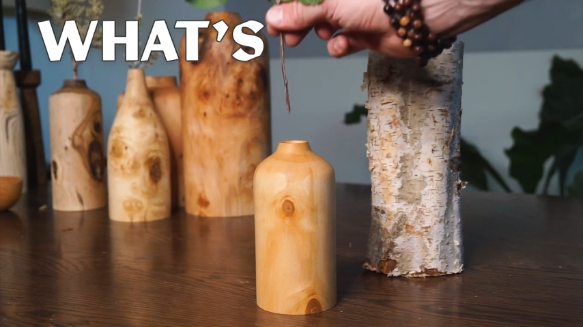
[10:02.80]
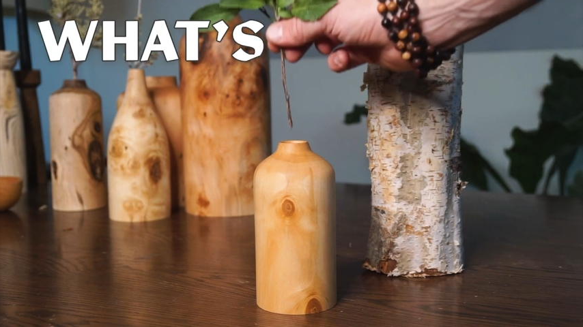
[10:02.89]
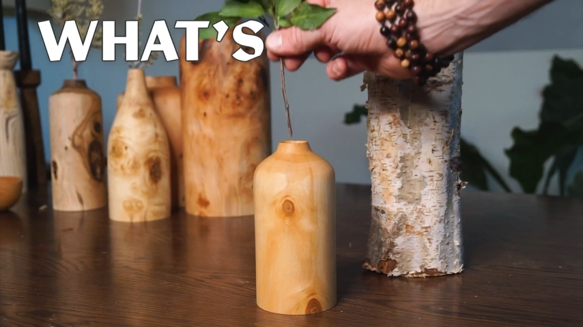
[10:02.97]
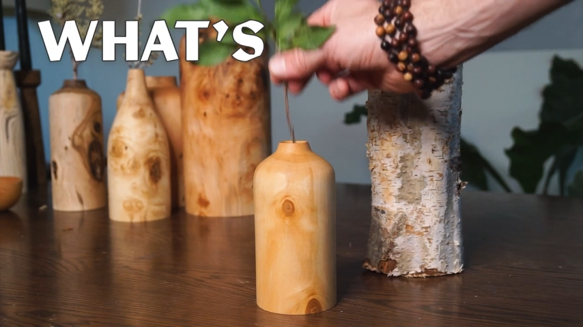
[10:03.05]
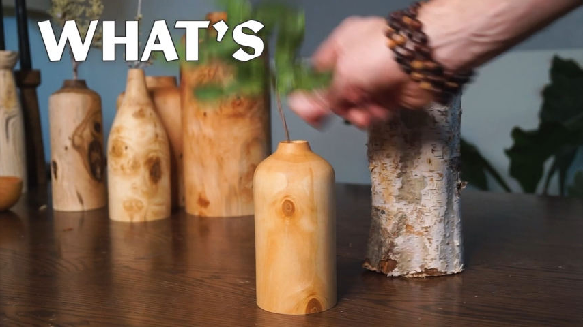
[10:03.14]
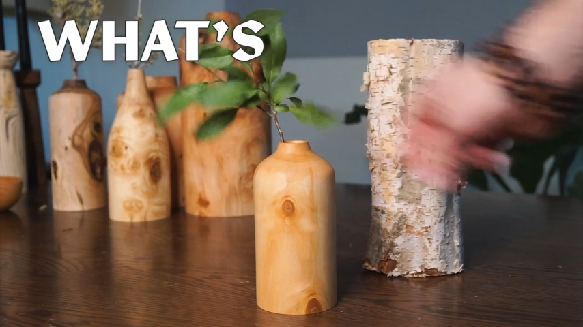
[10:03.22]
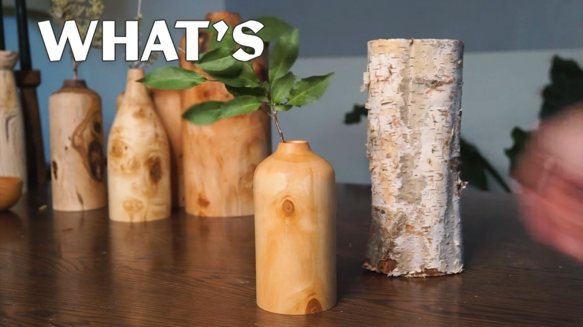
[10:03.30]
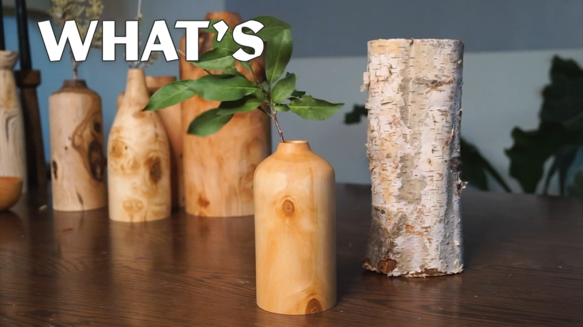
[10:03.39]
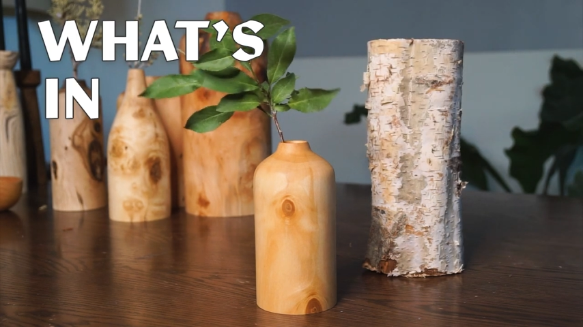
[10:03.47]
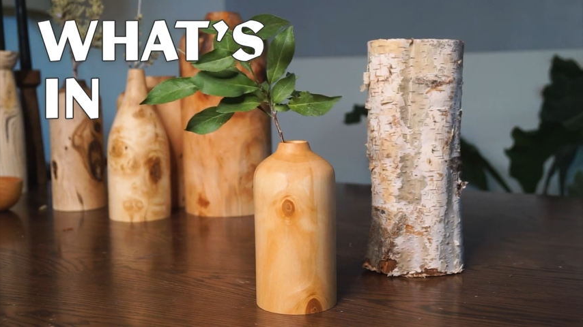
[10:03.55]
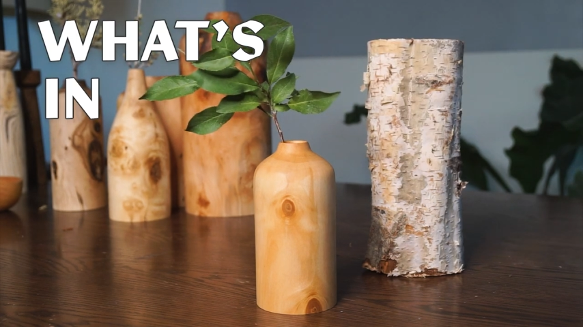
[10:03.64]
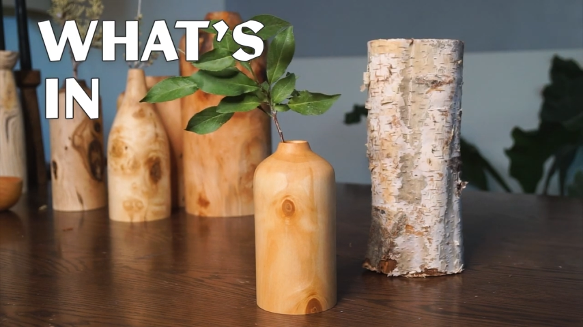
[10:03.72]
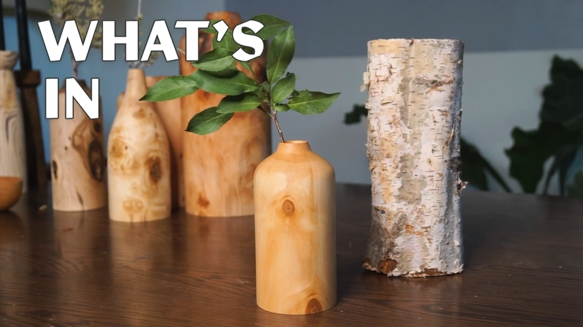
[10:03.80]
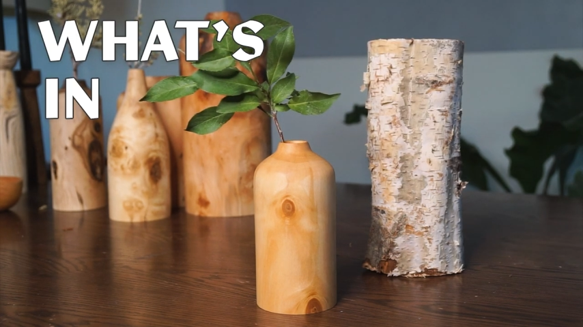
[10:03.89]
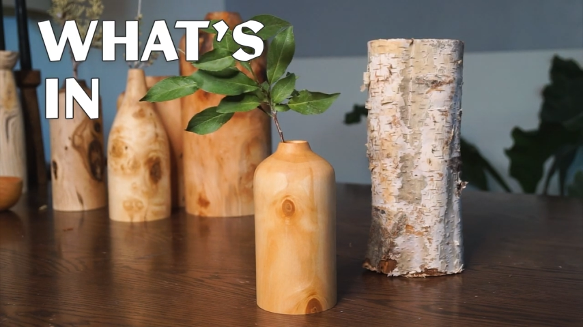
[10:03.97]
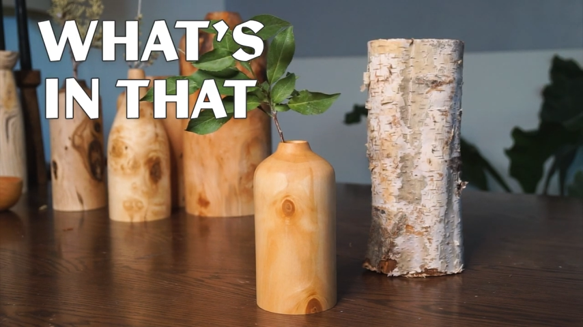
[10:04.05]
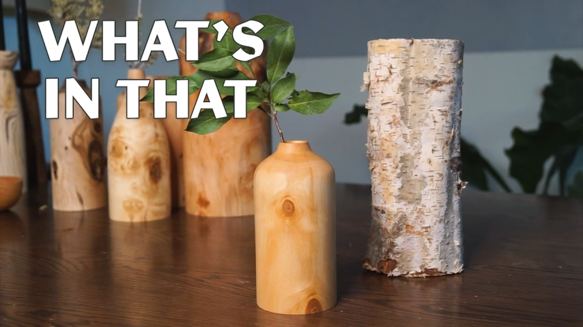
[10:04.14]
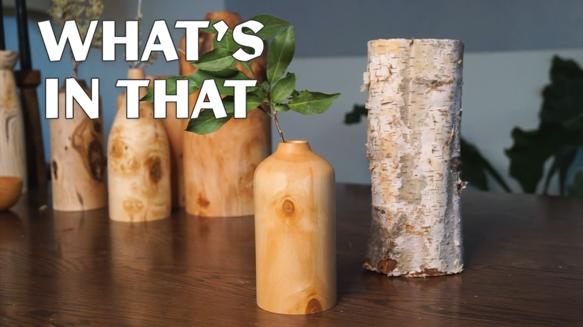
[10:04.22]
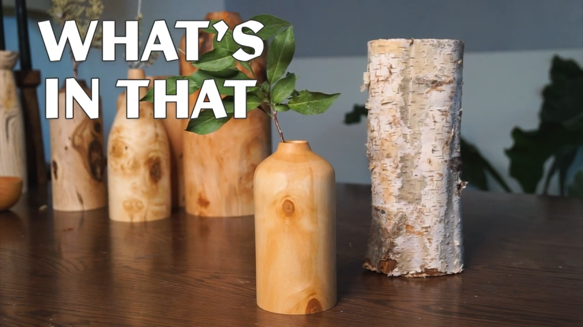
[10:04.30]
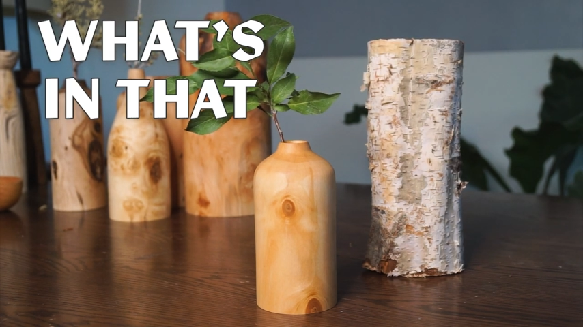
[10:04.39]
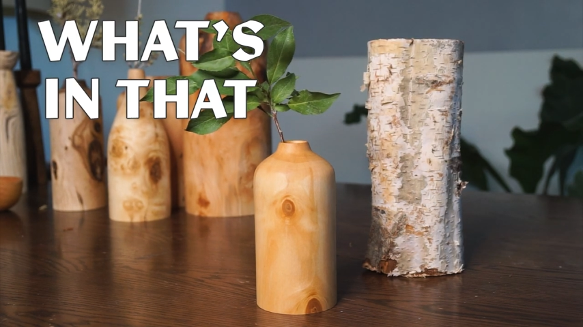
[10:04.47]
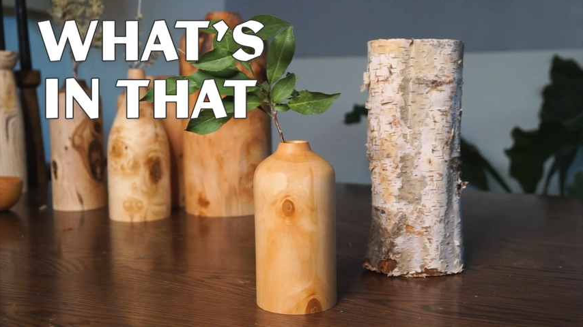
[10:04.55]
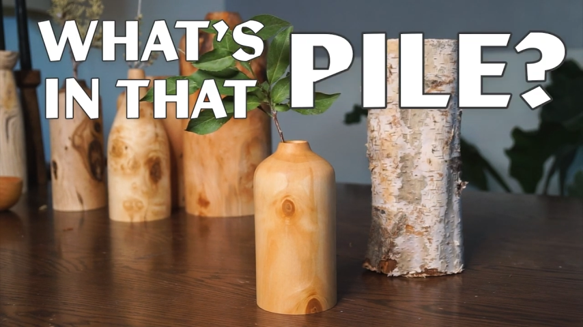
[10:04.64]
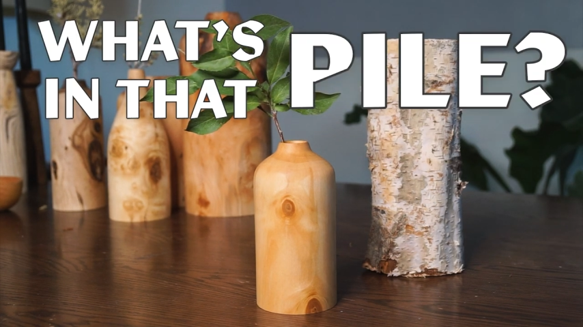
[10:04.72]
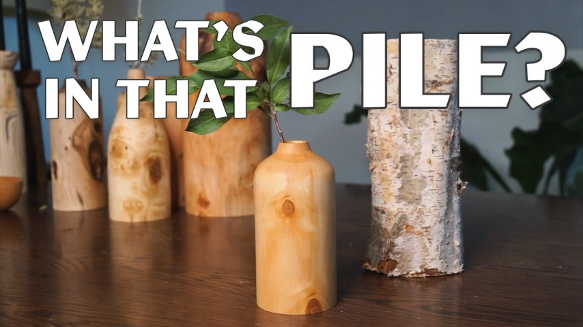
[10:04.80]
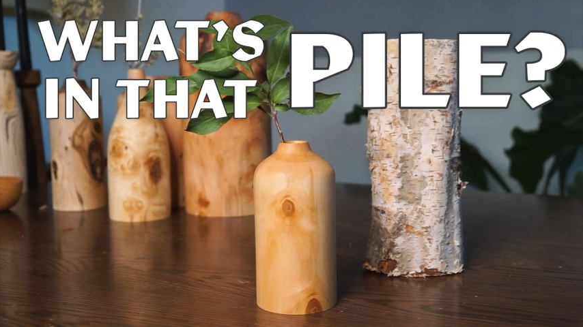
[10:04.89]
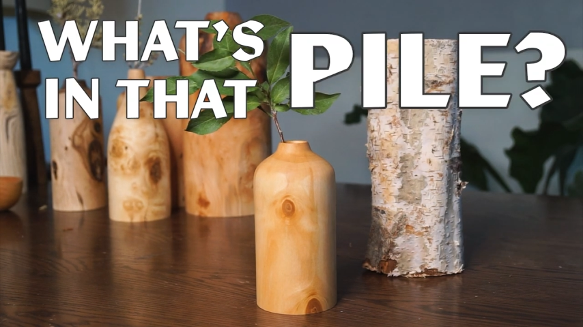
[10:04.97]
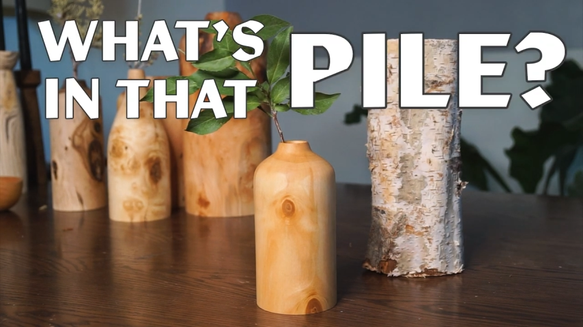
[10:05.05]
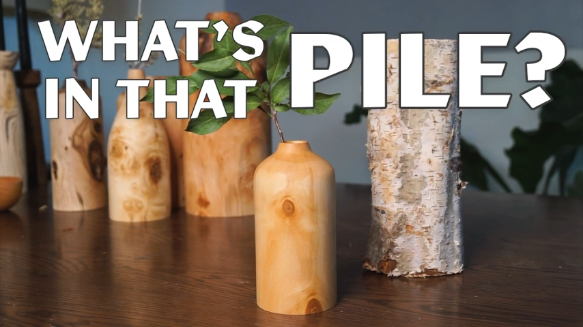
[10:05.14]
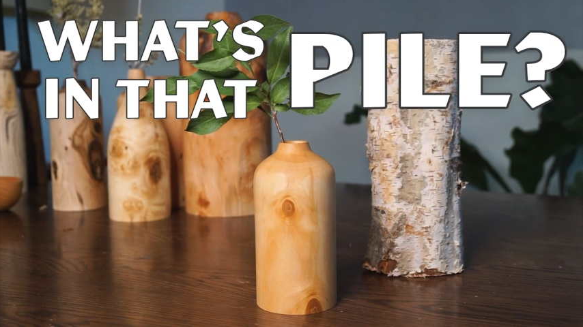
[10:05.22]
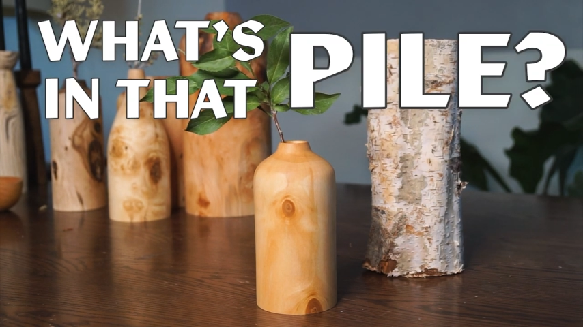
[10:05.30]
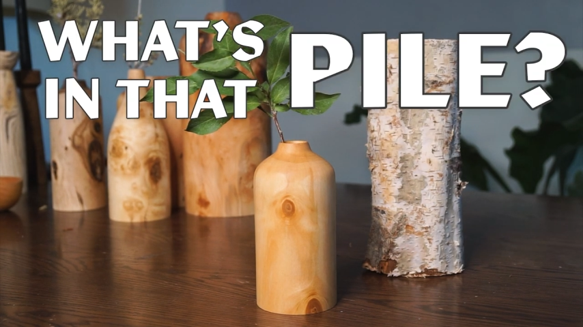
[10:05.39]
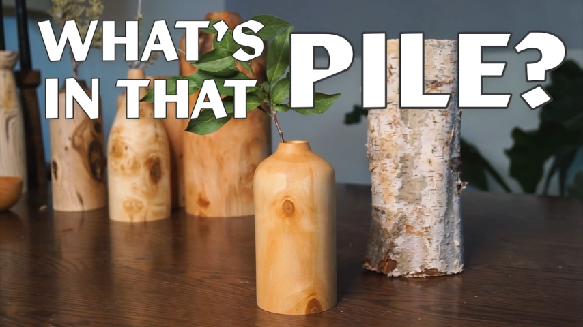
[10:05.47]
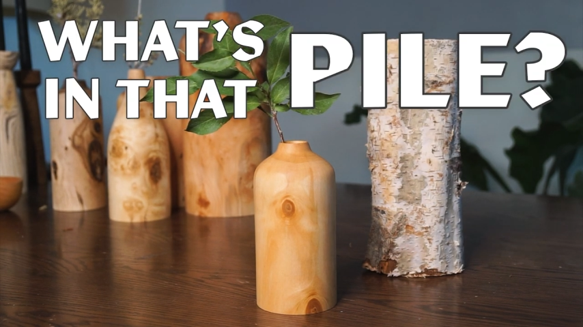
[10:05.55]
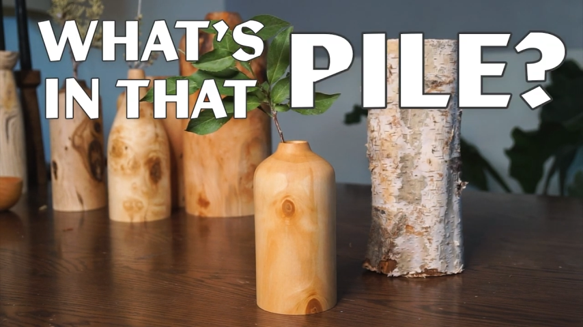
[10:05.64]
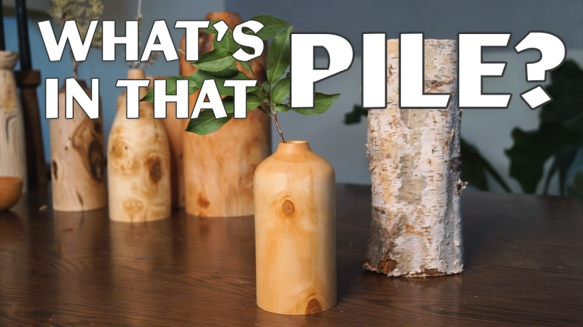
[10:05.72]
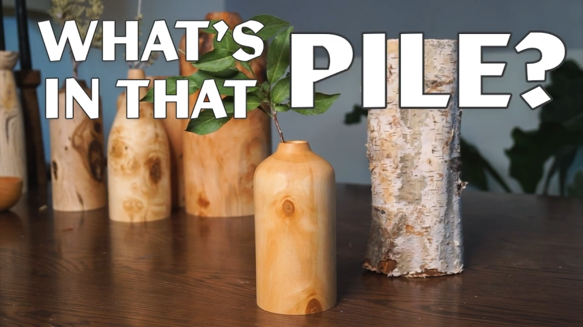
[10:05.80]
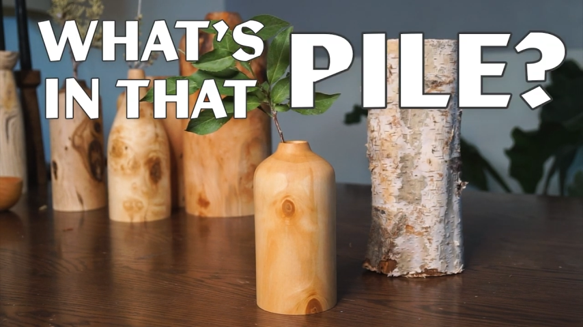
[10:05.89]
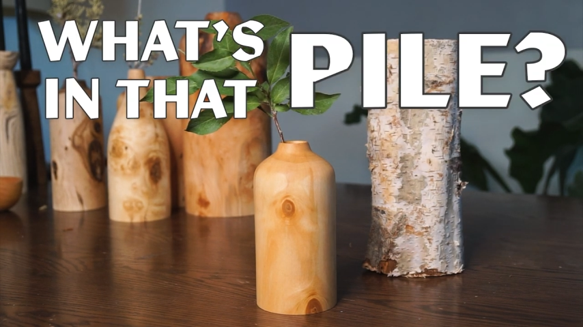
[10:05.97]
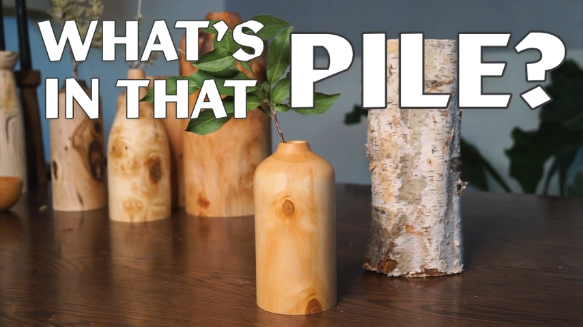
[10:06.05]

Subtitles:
No face is visible, so there are no lips to read.